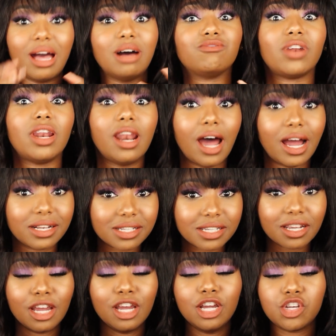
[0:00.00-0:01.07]
I've
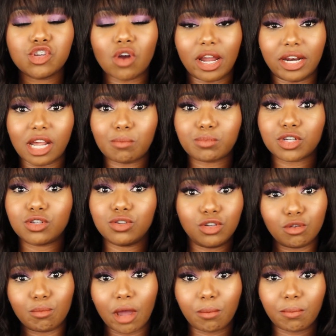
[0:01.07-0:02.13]
learned to adapt to
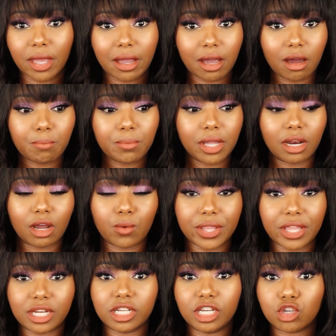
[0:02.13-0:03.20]
do my makeup in a way
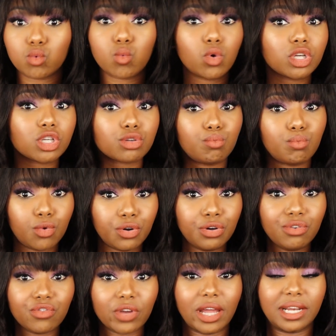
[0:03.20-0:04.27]
that it won't
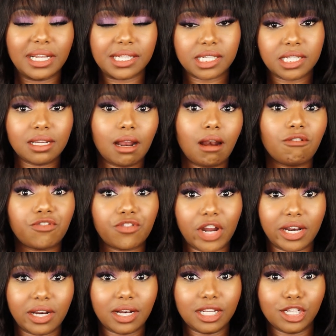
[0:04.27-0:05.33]
move and is still
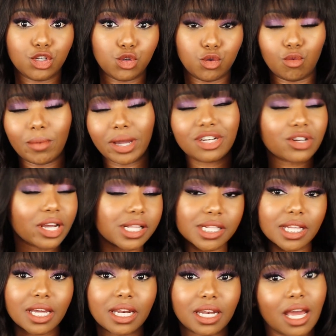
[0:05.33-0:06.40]
friendly to my dry
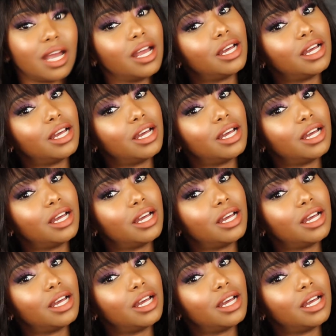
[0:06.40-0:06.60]
skin.